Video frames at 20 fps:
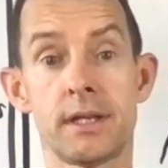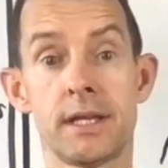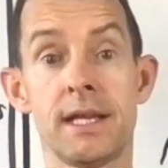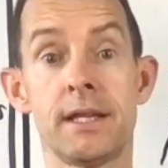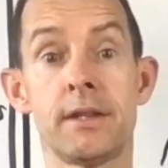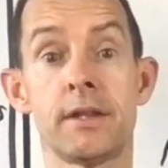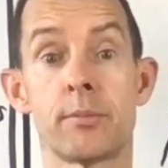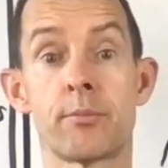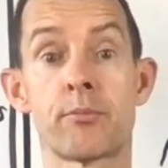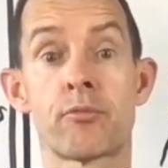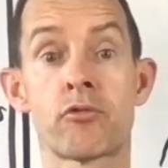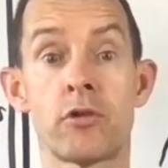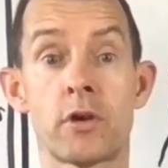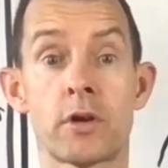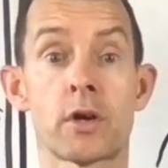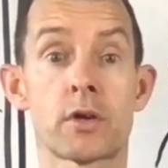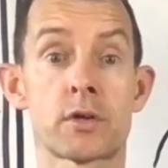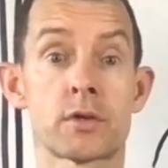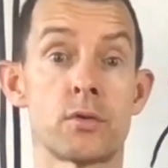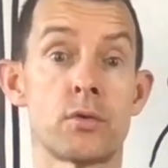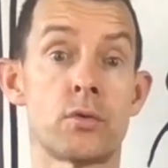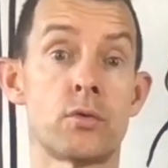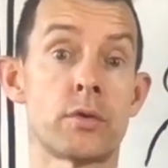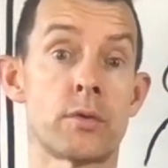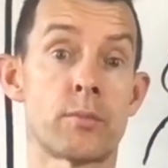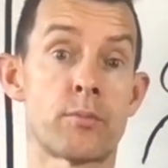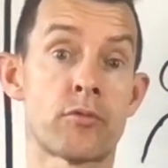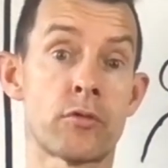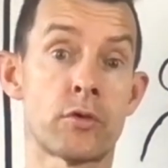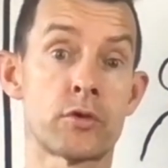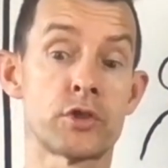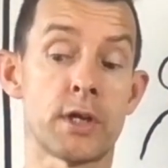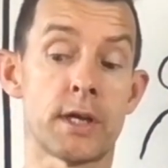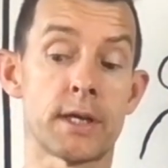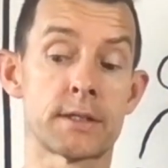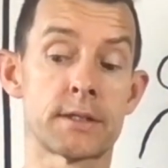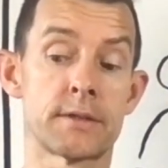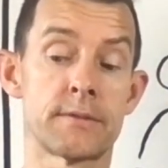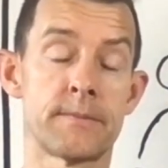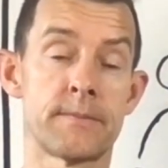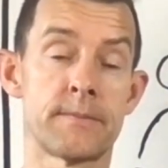in the product or the project.